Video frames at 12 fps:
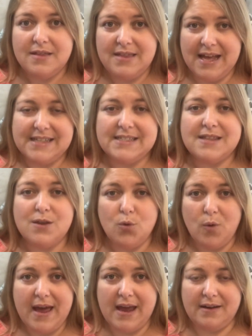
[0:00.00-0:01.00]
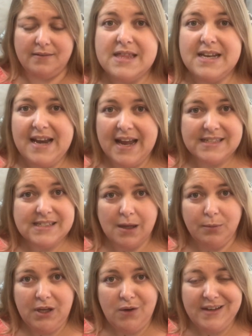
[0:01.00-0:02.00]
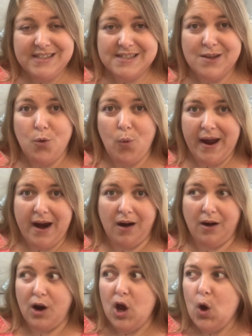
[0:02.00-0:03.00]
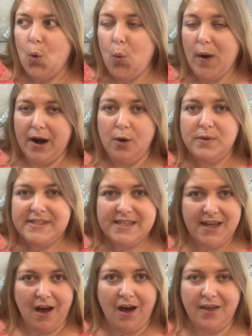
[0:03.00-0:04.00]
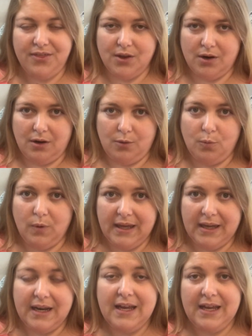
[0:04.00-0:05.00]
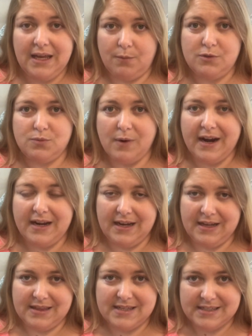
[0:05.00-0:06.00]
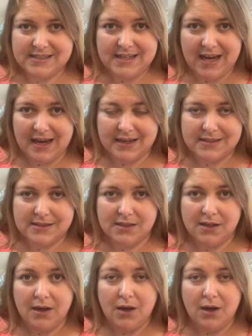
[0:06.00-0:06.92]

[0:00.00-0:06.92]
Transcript: That's the when. The next W is the where. Where was the author when he was writing this text?